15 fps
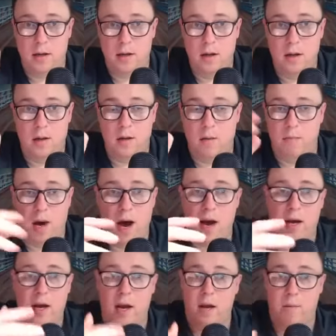the
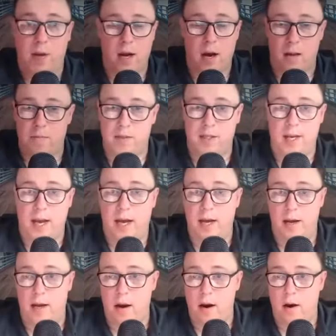marketing becomes
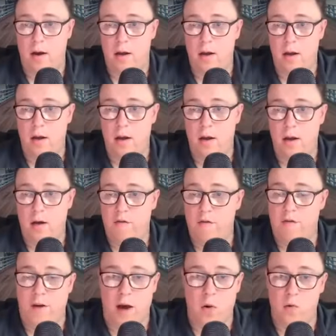secondary.
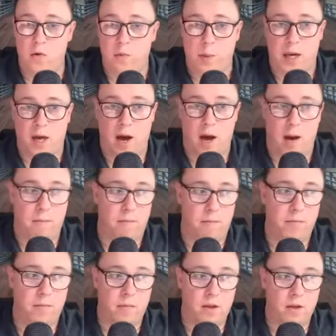Funnels become
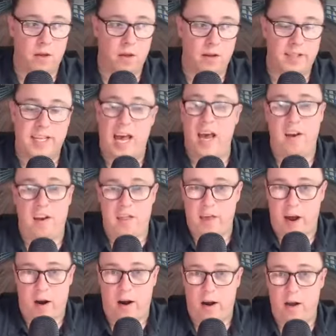
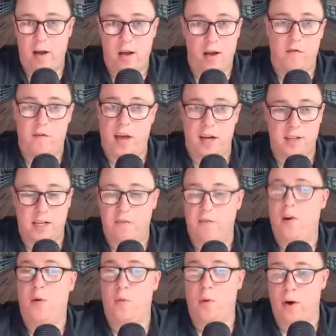tenth-thery, if that's even a
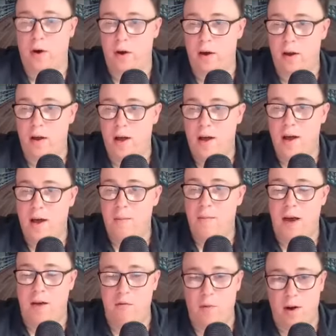word. But
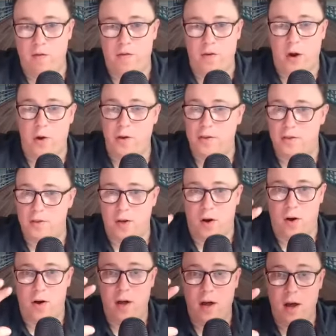everyone focuses
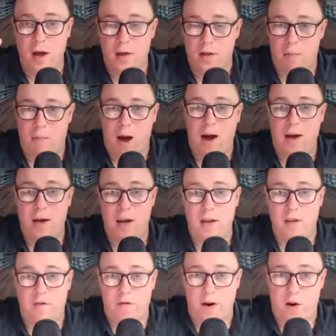on the marketing, the
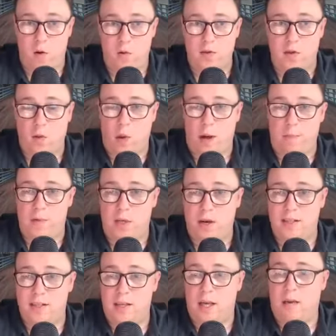funnels, the websites,
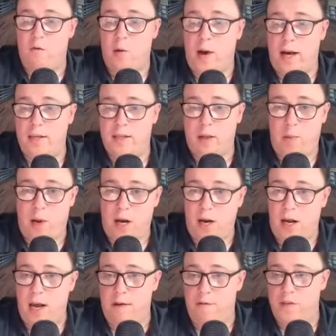the giveaways, the
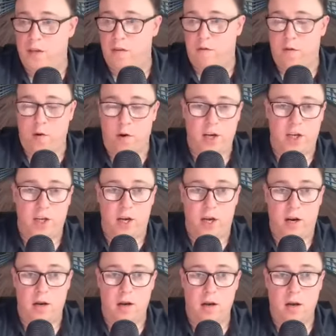PDFs, the free shit.
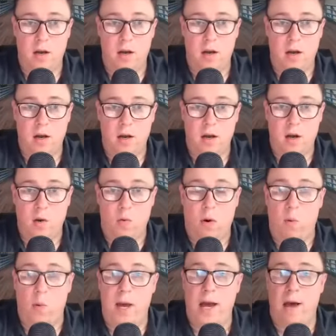What
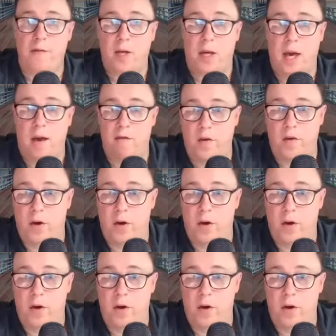we have to get first,